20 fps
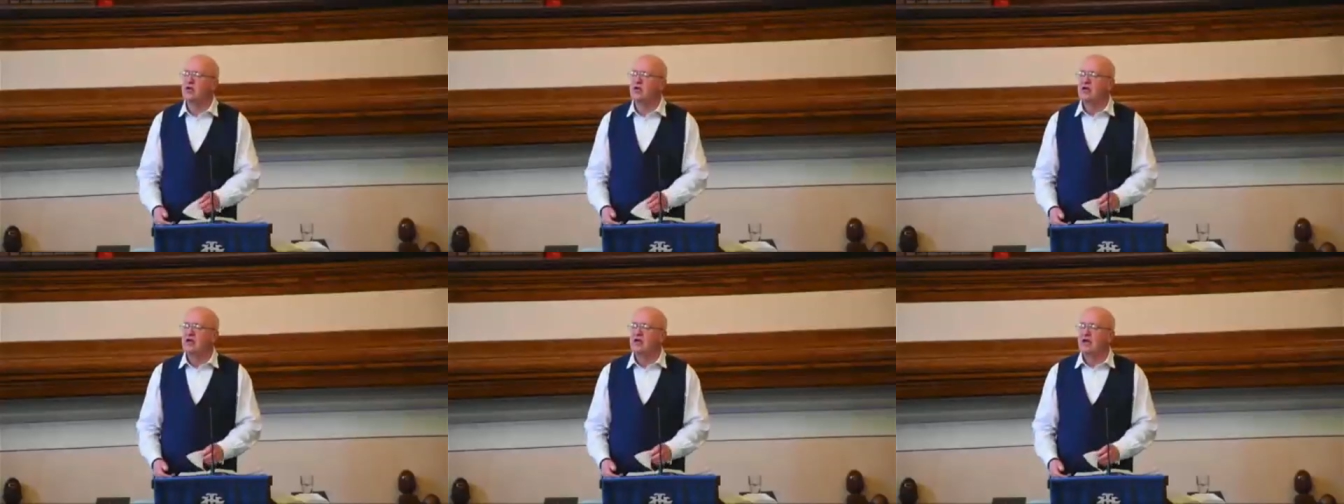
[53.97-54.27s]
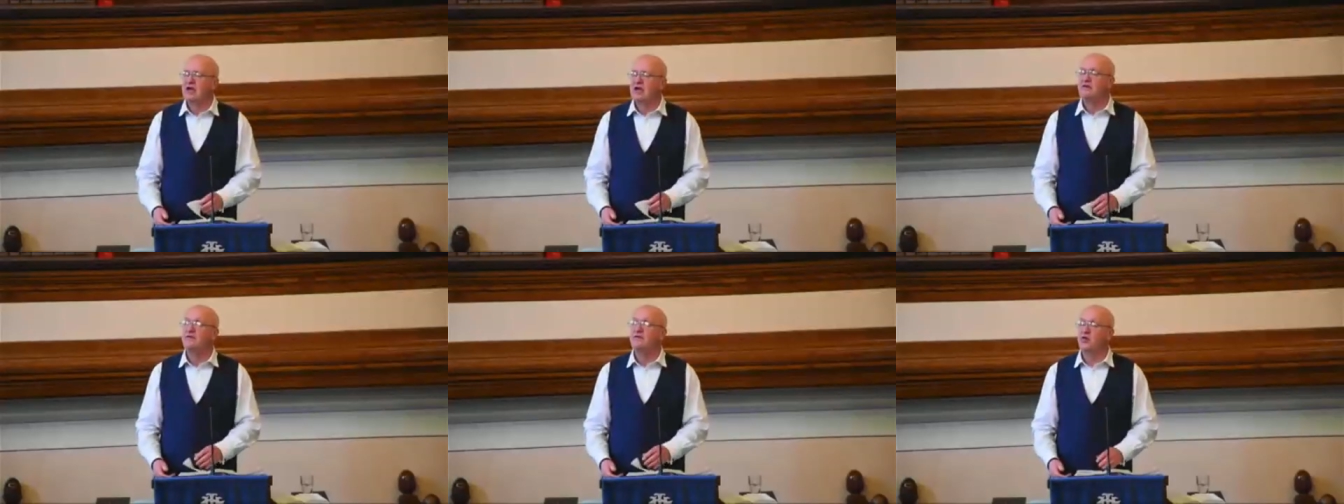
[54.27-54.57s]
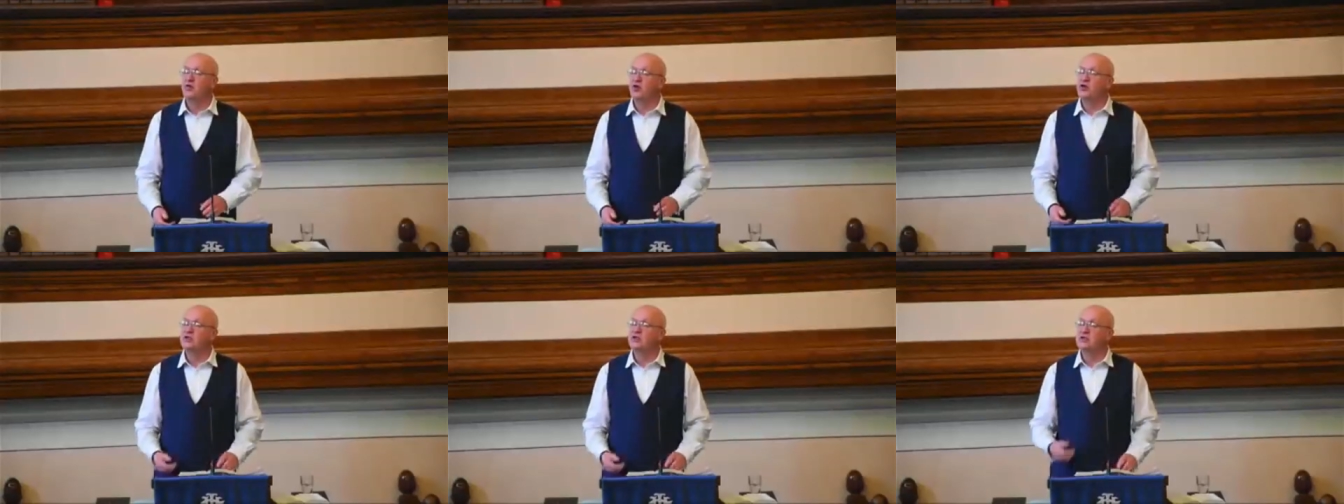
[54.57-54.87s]
and
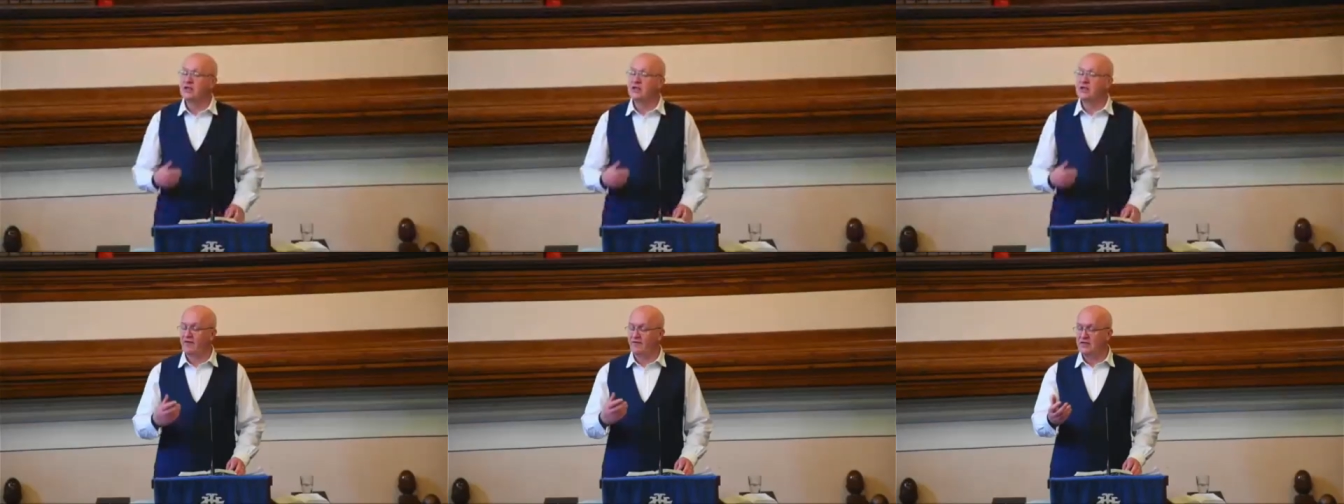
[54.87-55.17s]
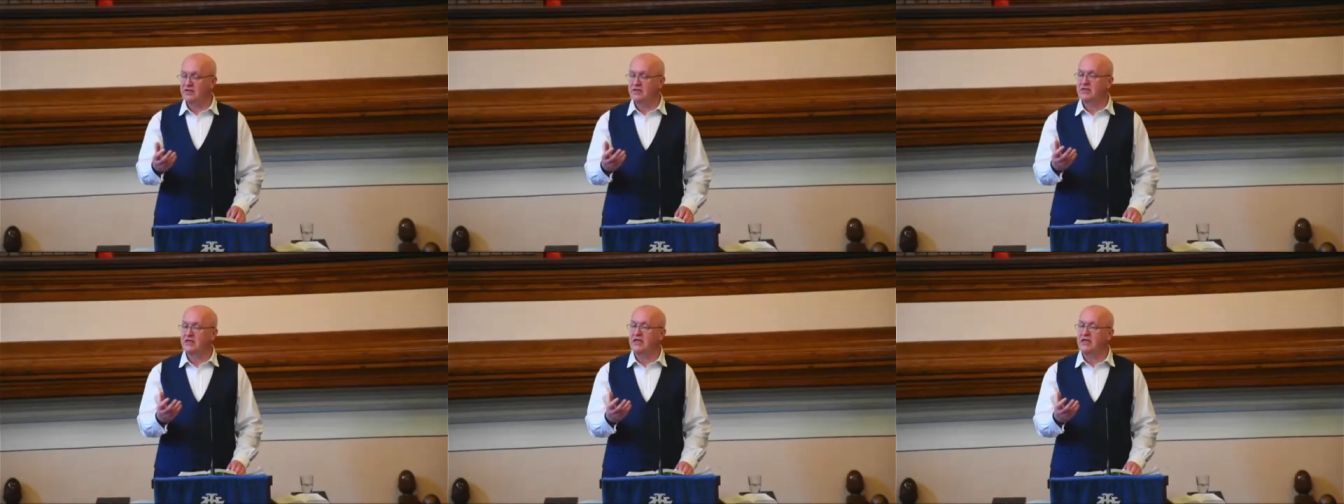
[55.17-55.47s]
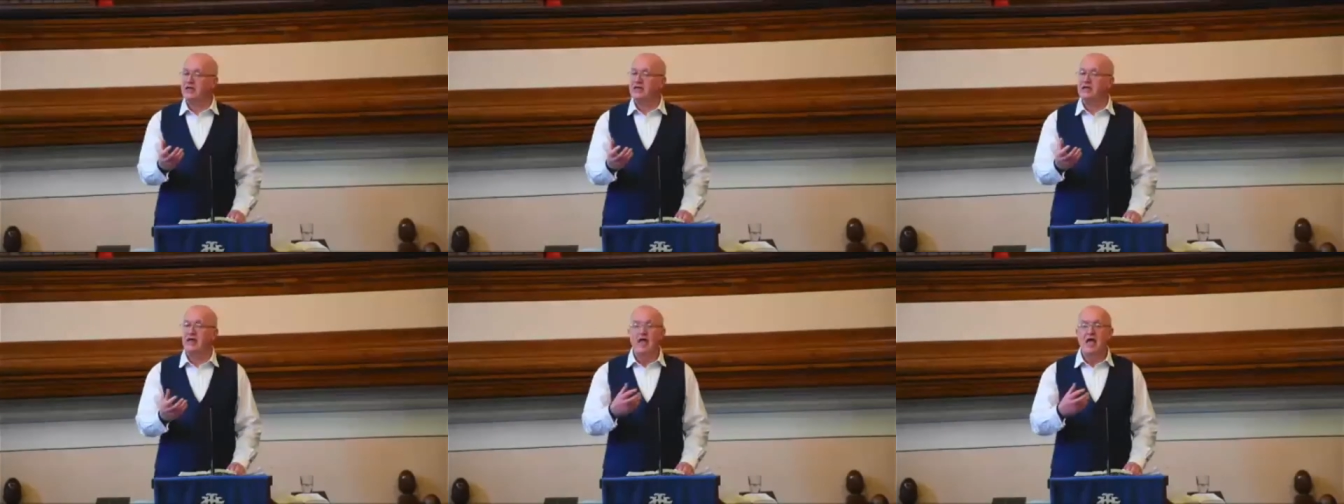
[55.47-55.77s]
verse
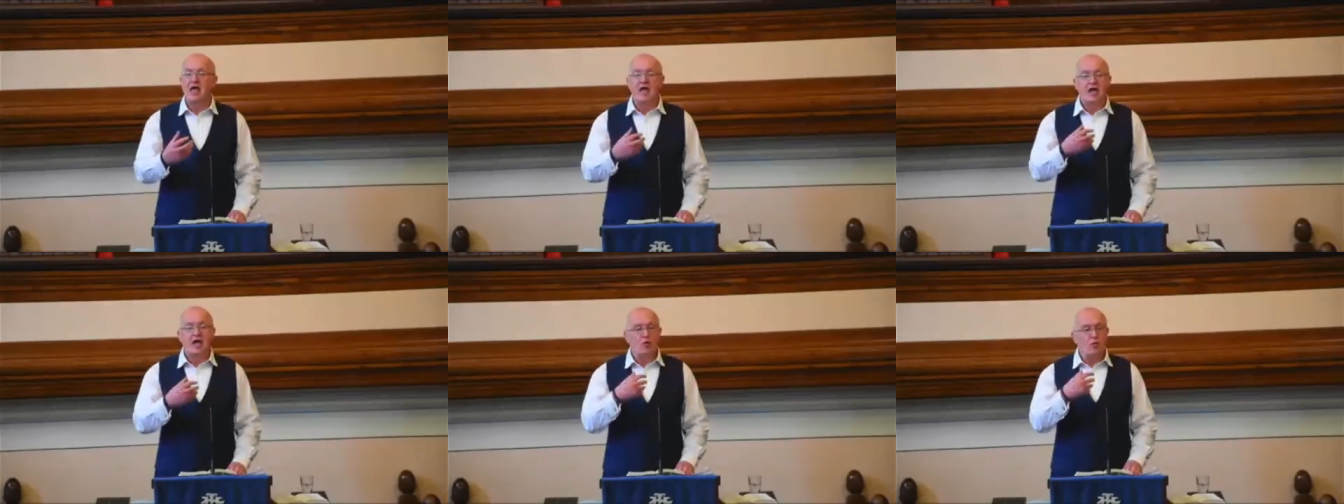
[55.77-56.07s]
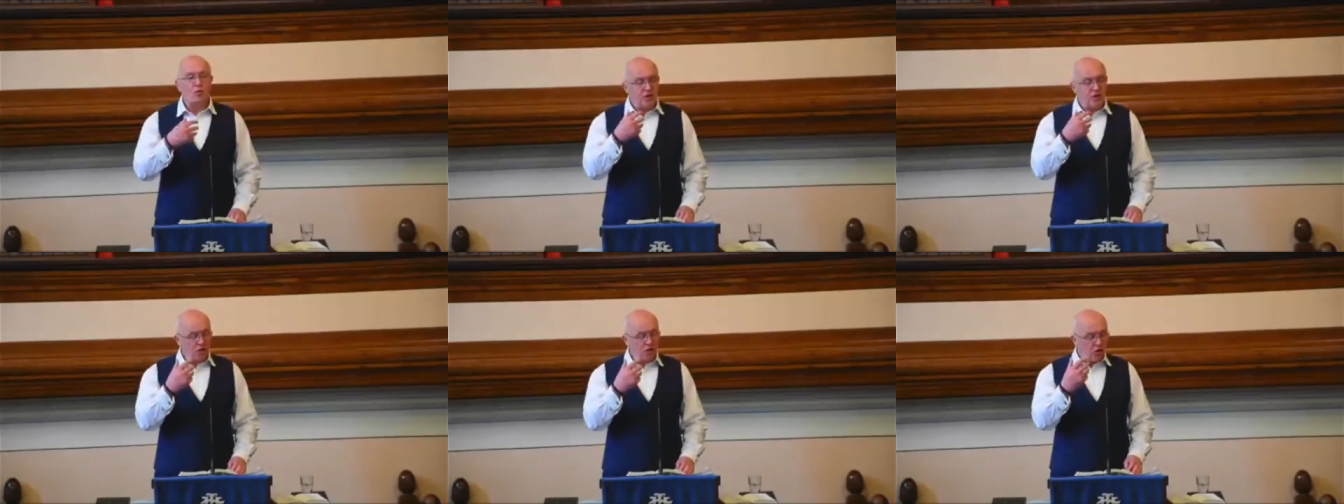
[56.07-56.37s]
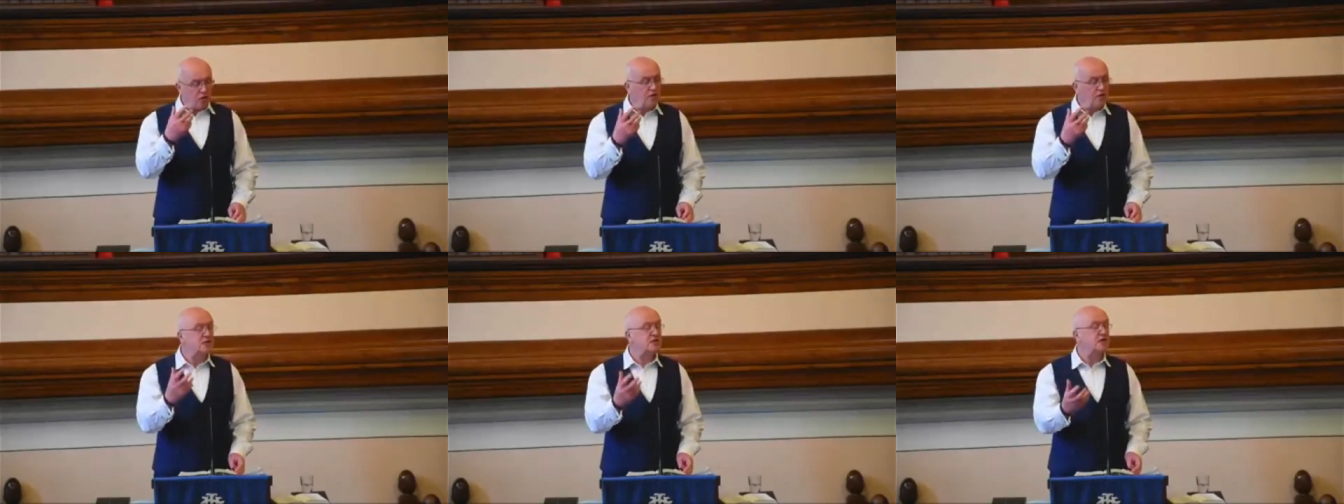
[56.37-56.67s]
17. And we're
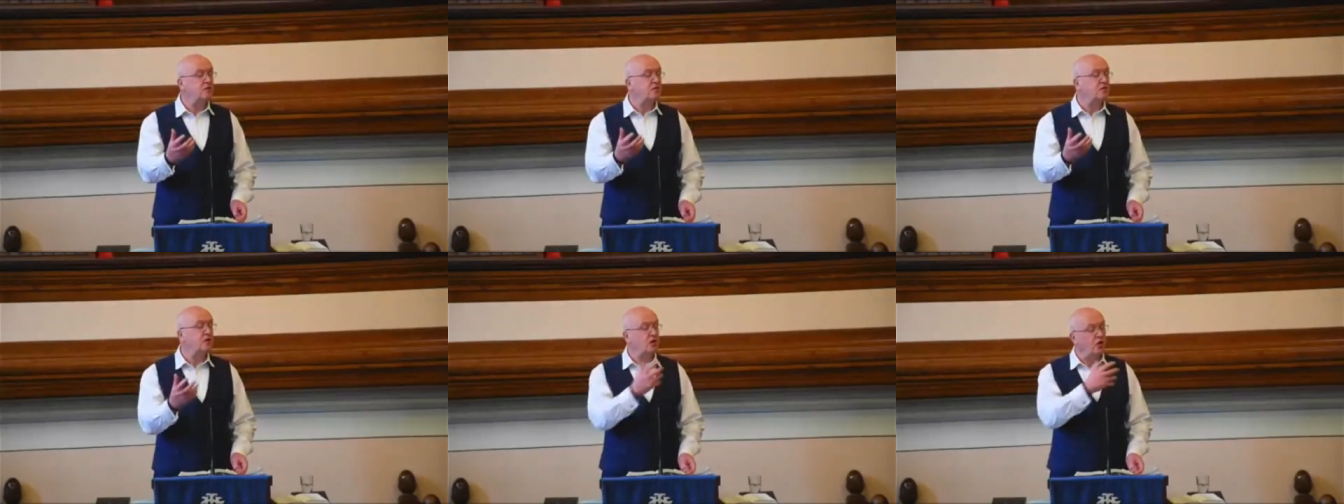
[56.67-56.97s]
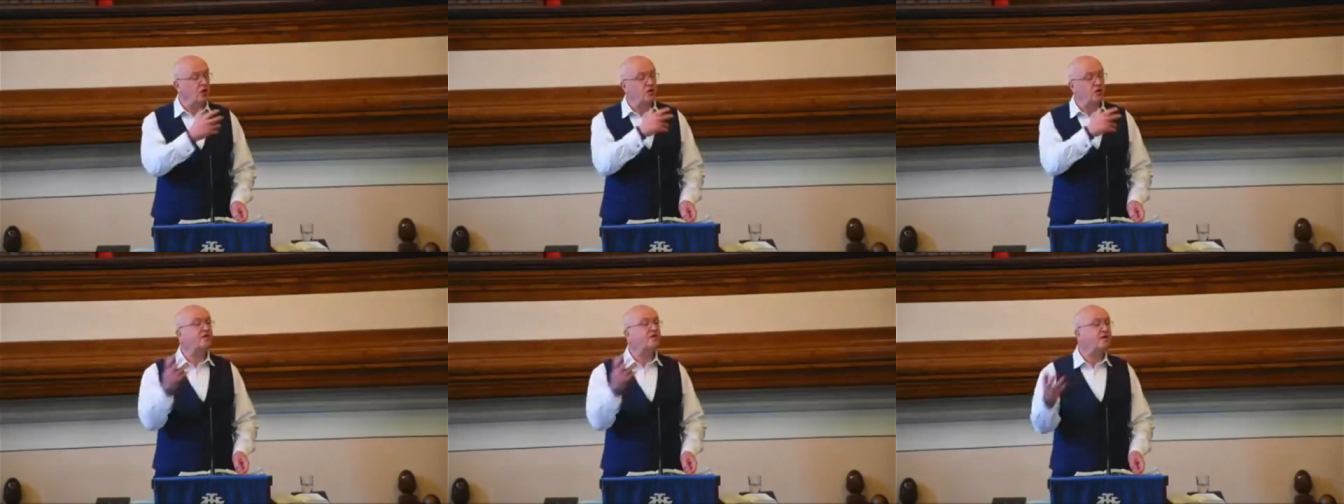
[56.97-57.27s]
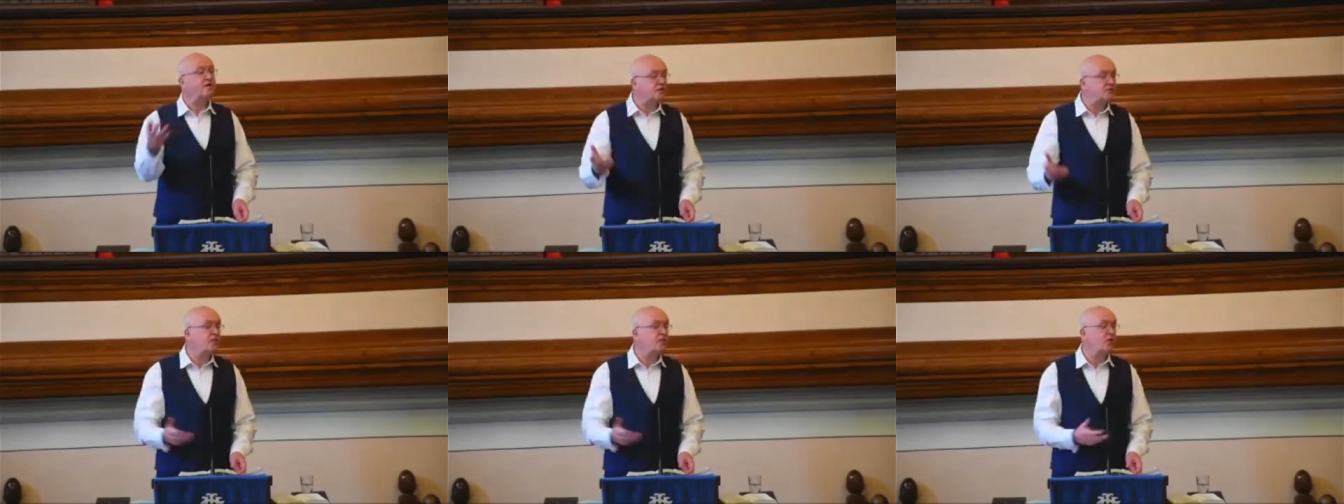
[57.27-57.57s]
going to look at
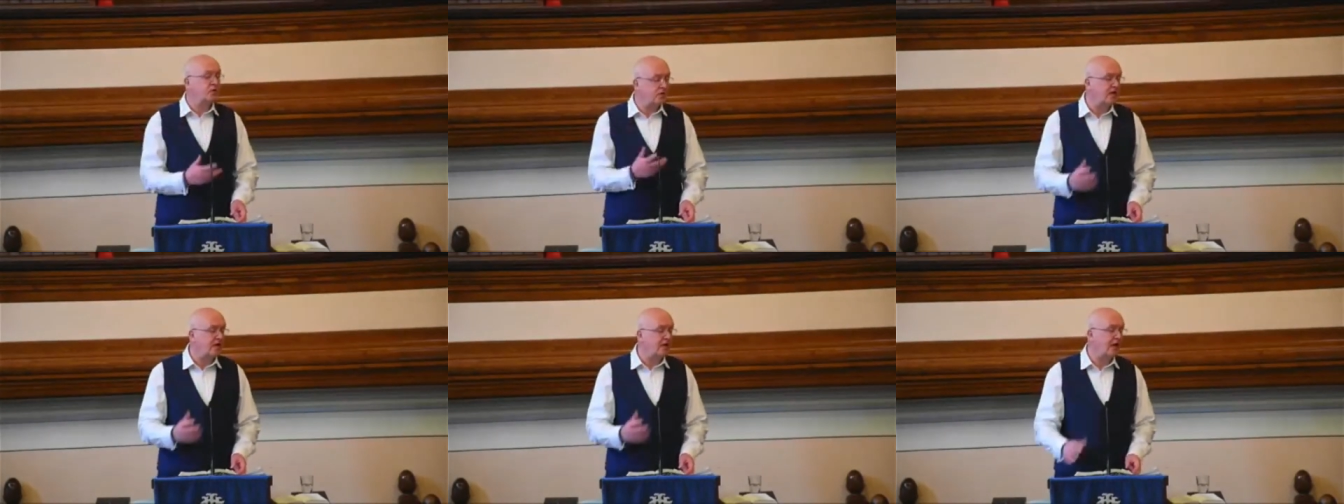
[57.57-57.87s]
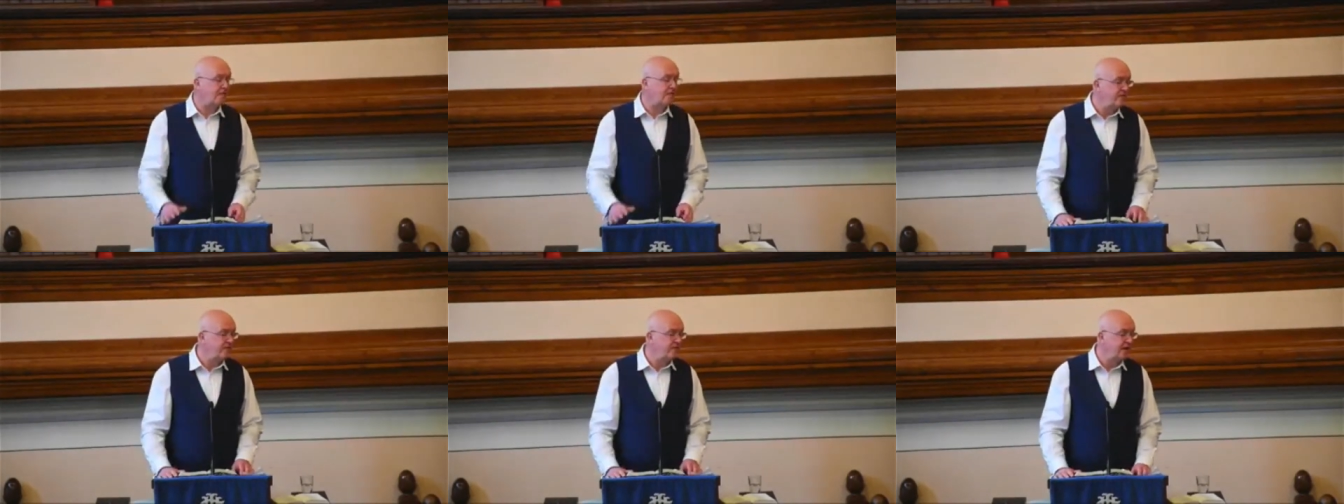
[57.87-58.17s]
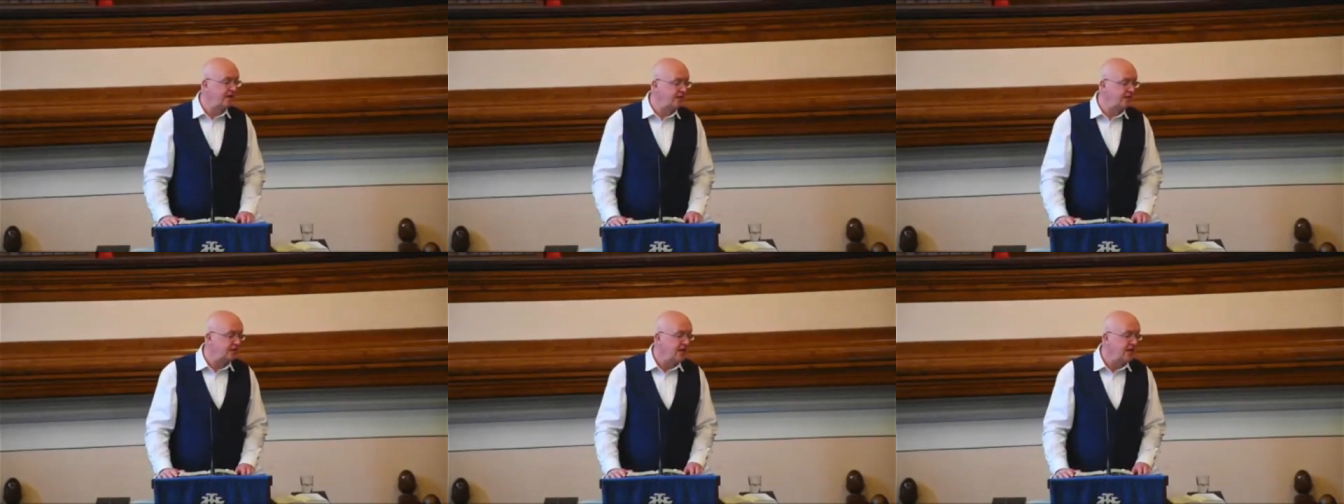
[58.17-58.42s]
this book of comfort